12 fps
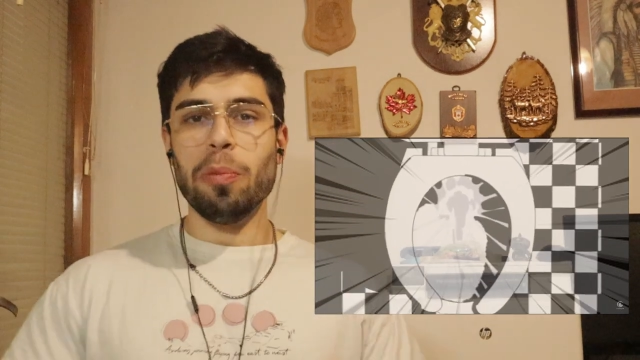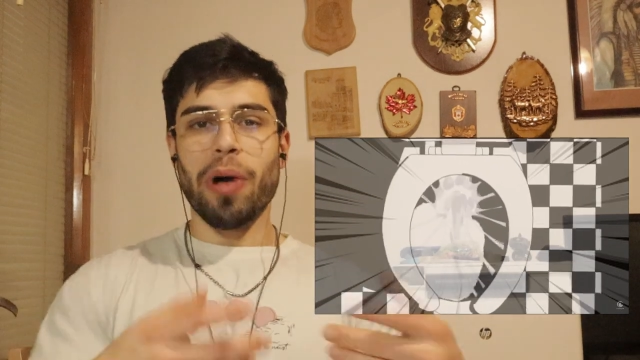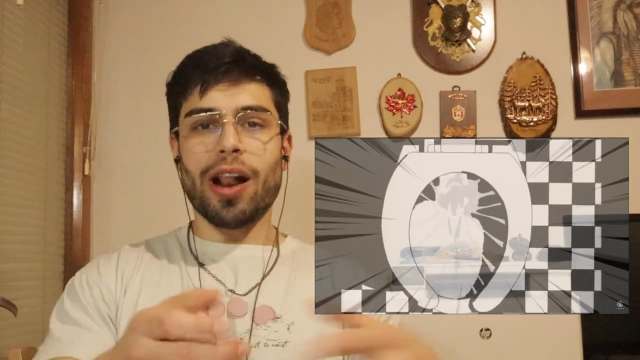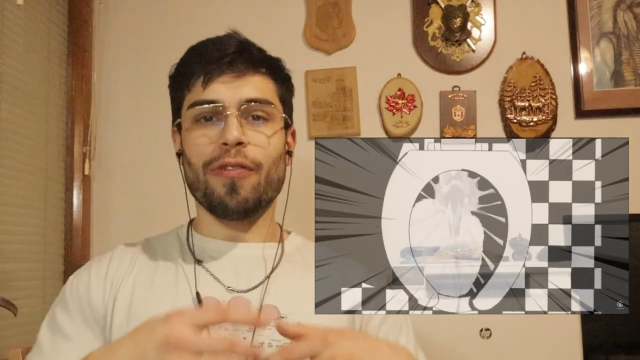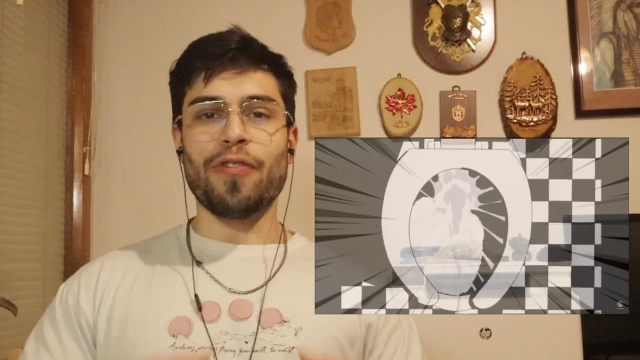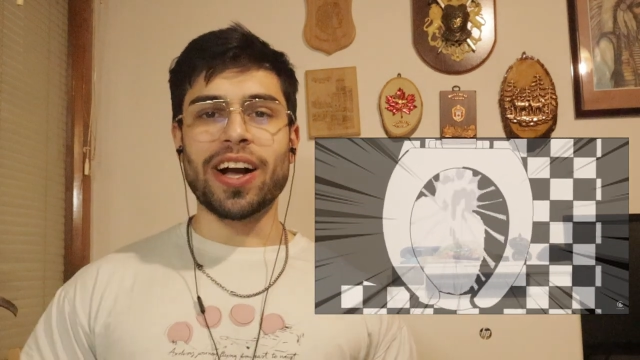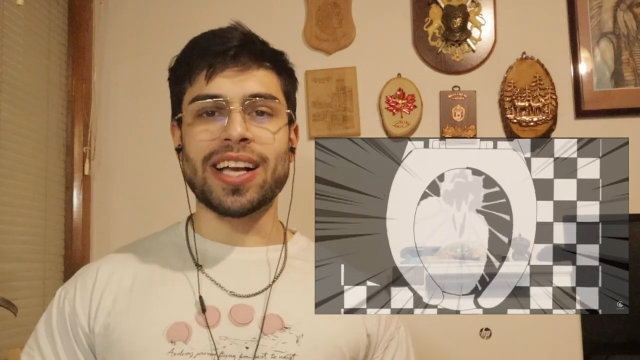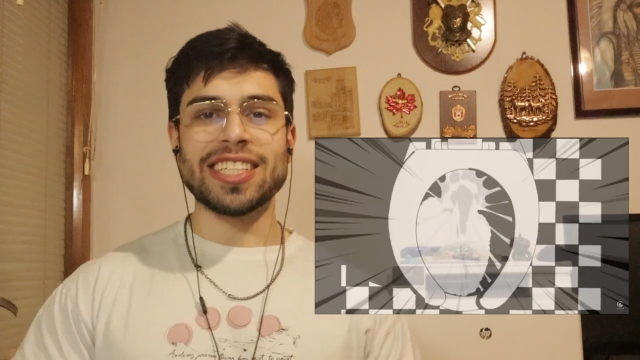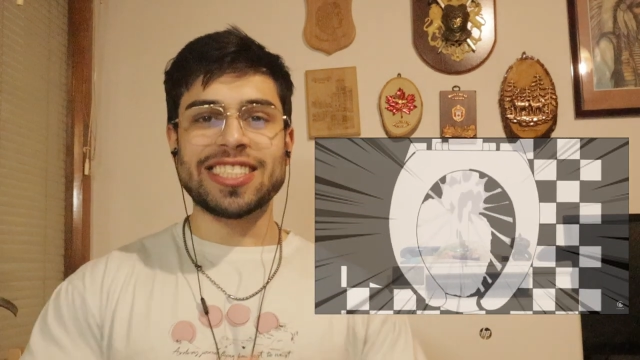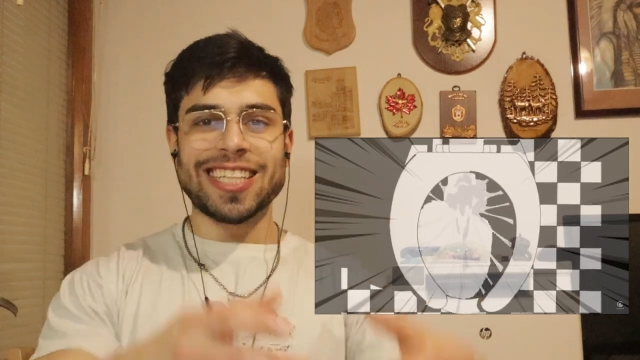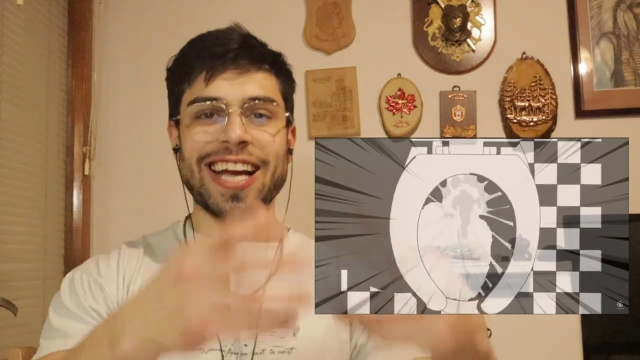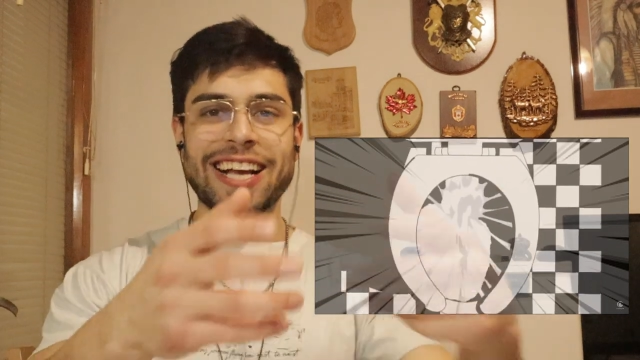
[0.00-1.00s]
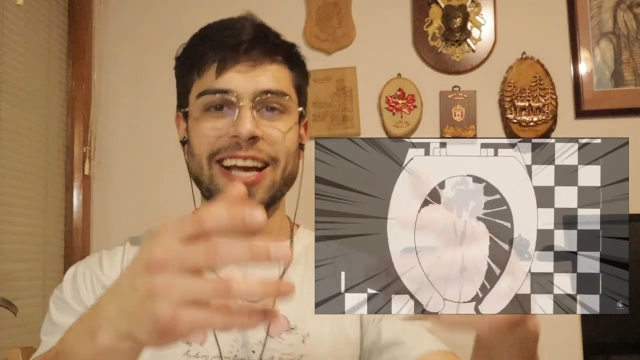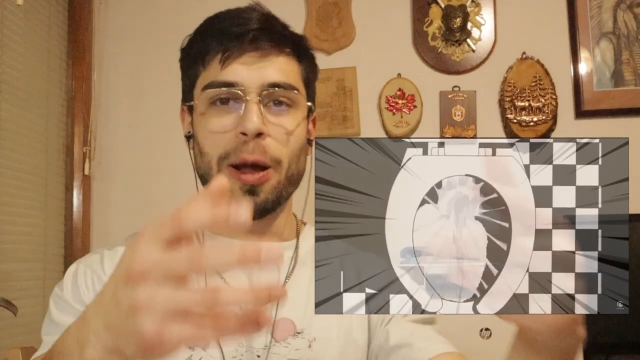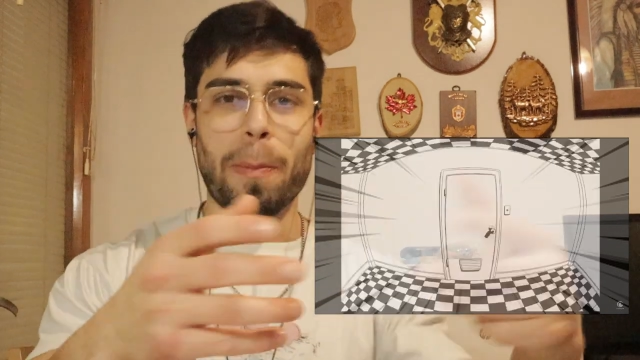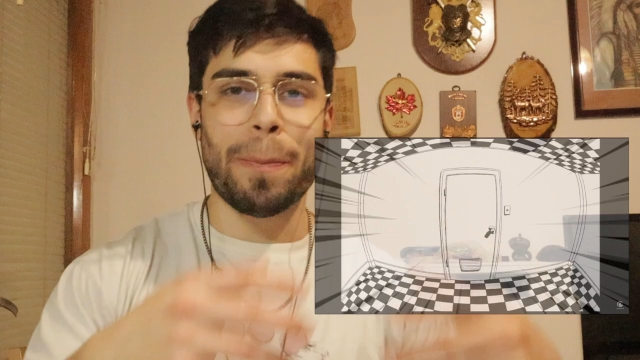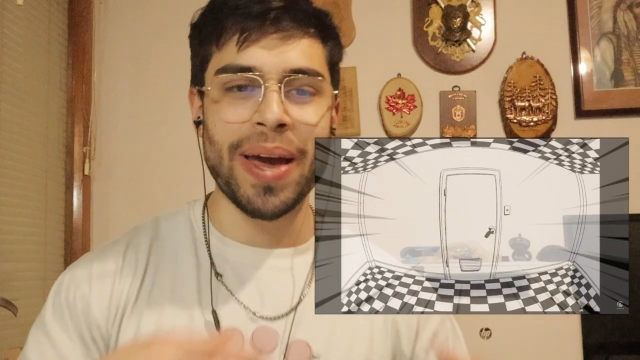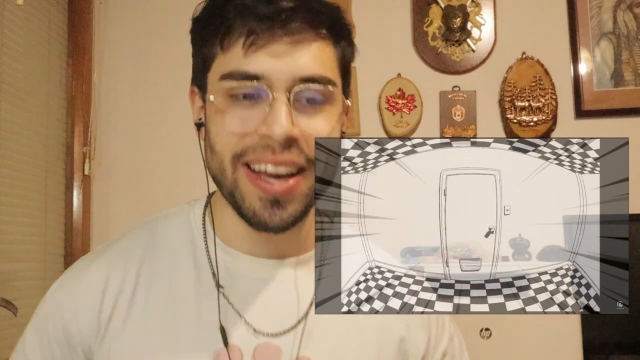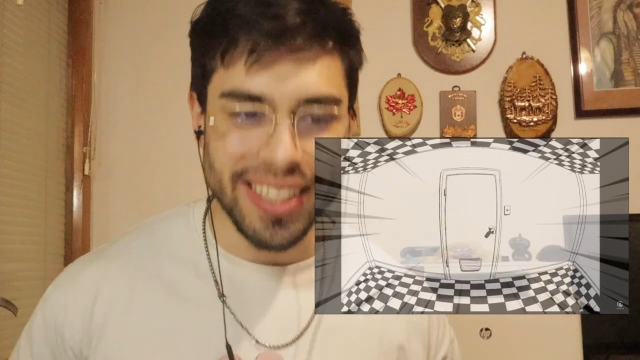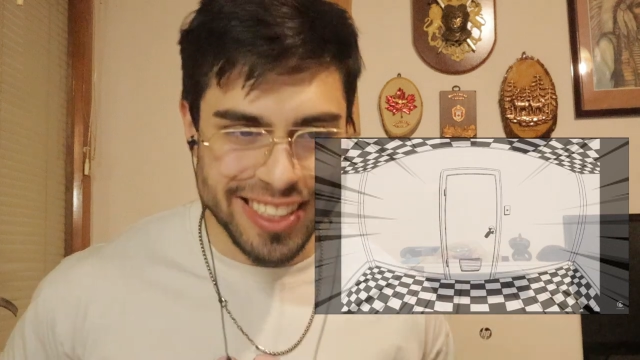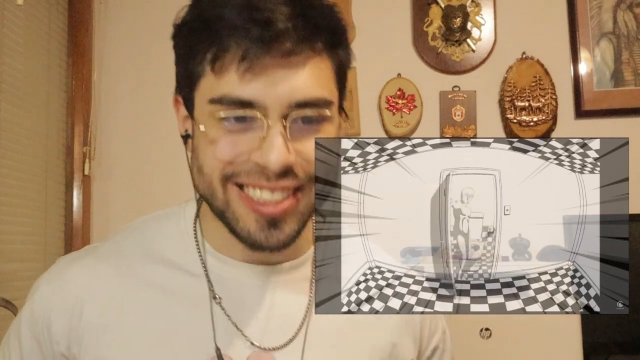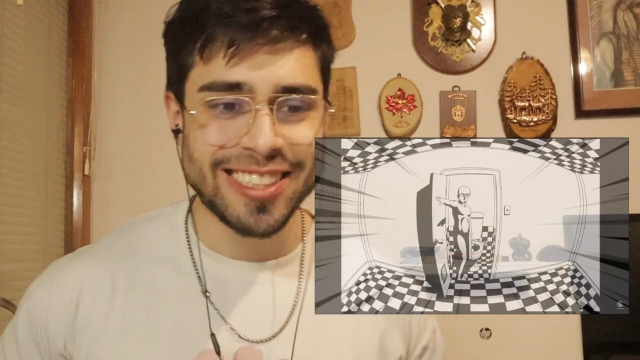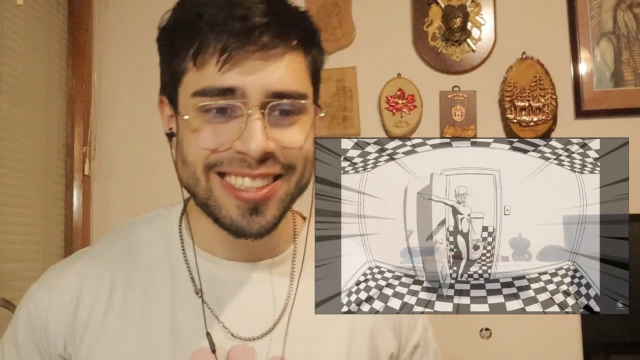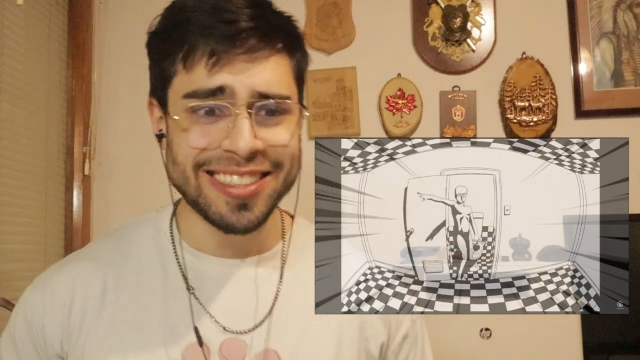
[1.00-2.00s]
Motherfucker's taking a
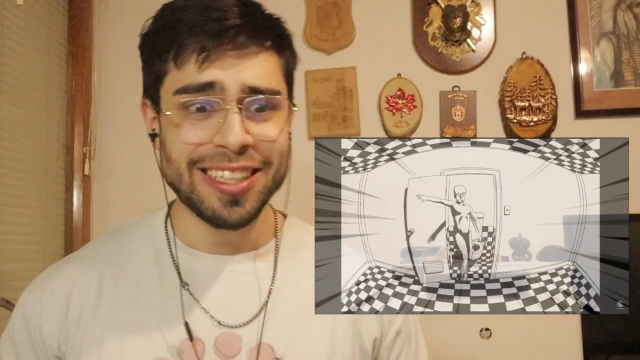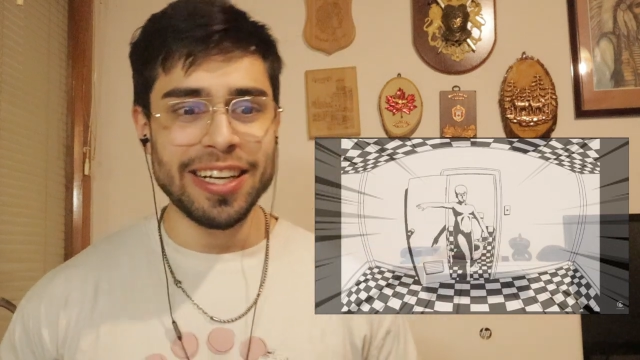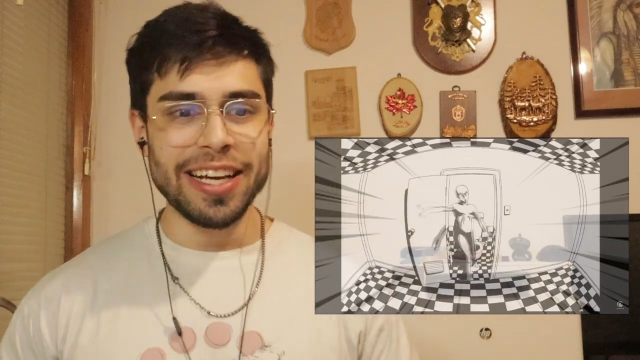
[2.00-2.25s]
piss.